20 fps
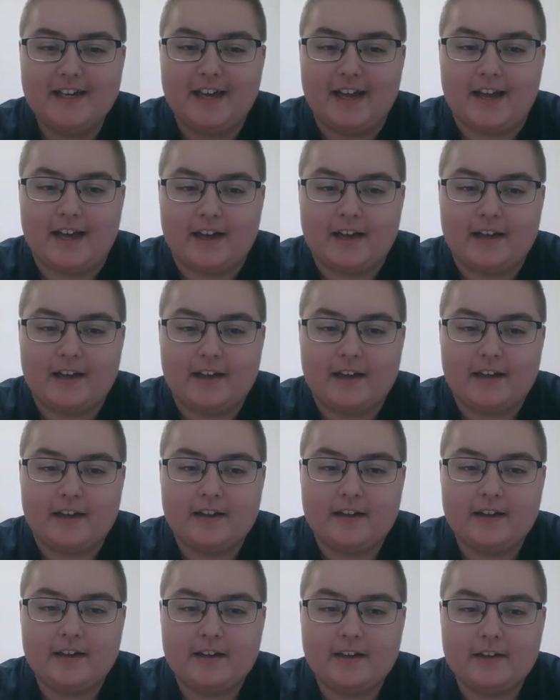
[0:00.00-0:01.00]

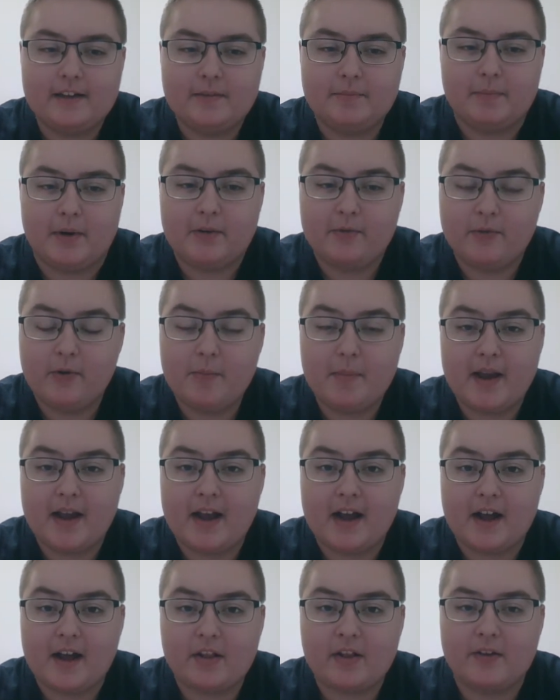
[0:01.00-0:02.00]
My
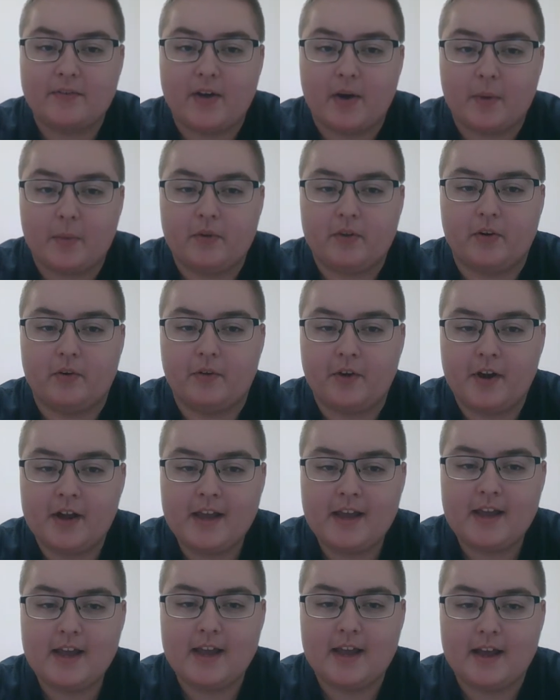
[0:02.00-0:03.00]
roommate asked if I was
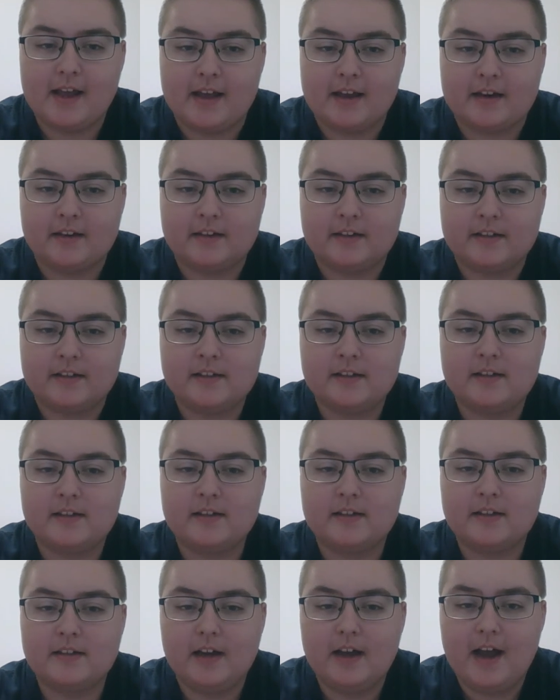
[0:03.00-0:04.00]
alright, and
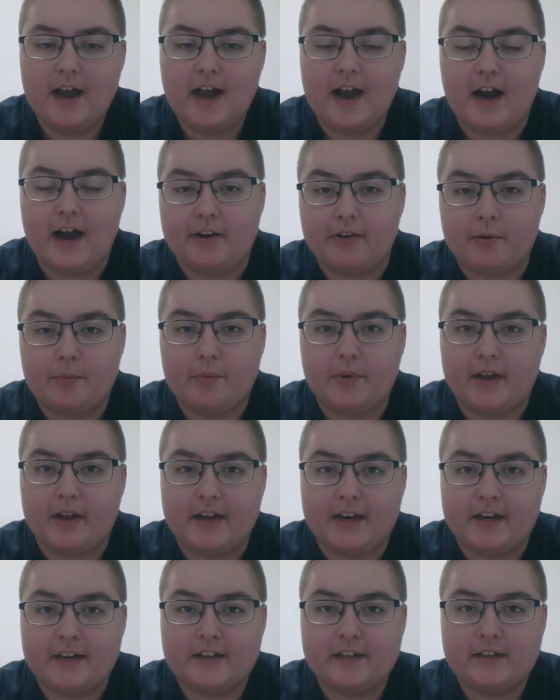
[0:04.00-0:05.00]
I
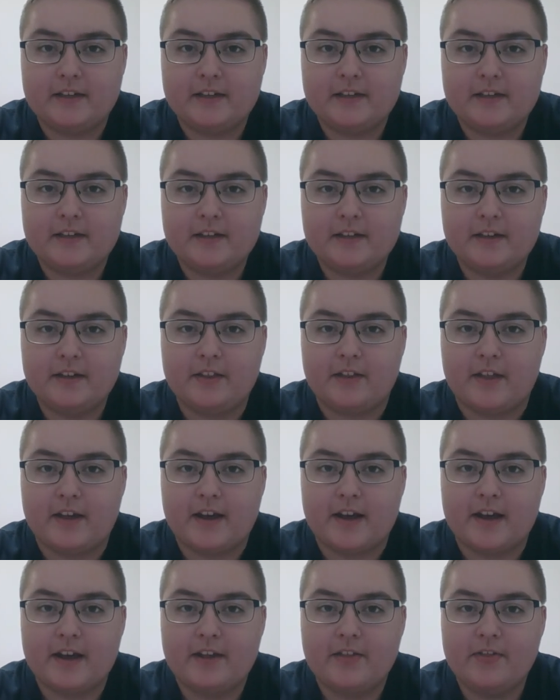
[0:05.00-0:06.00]
replied
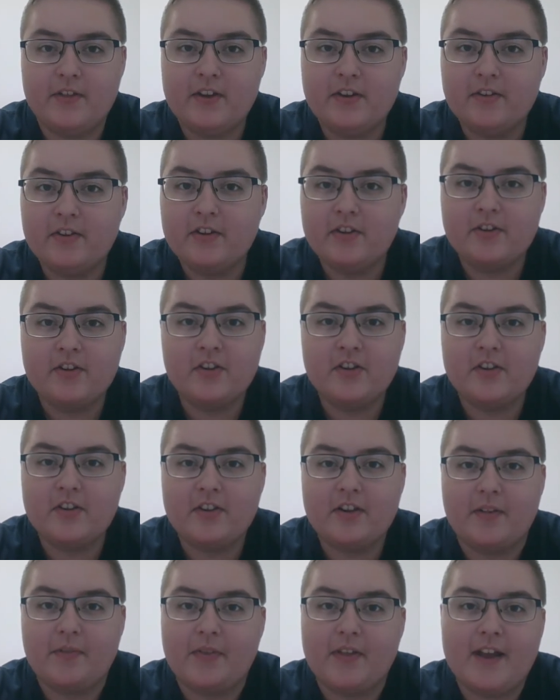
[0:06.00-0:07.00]
that this is
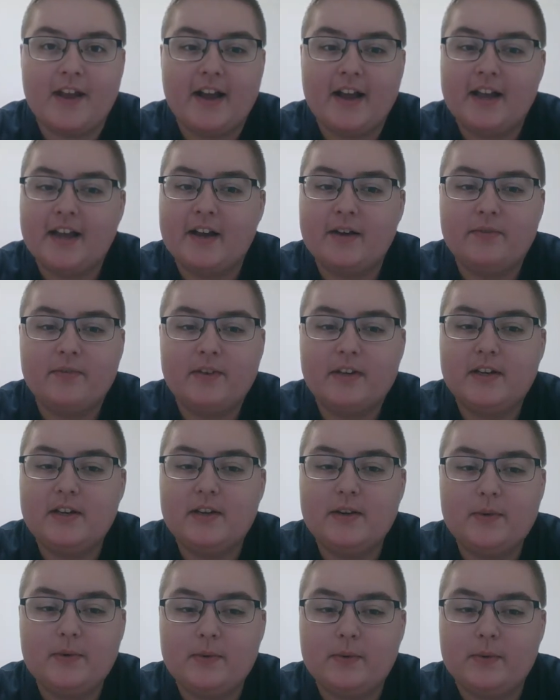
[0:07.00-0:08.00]
just something I have to
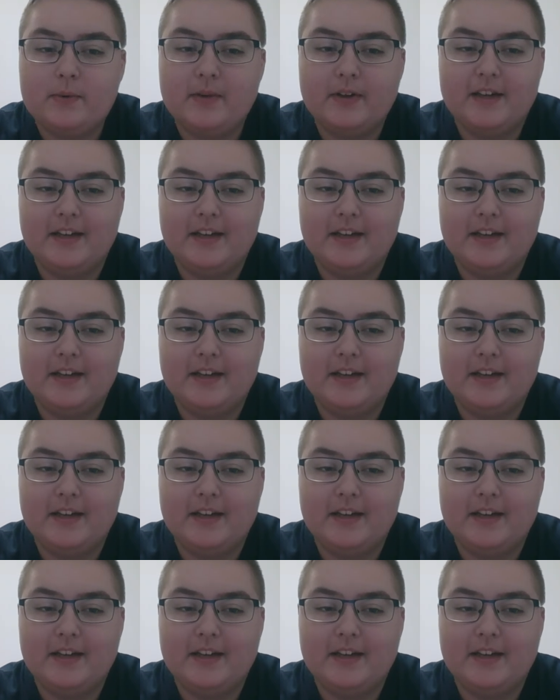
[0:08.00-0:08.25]
do.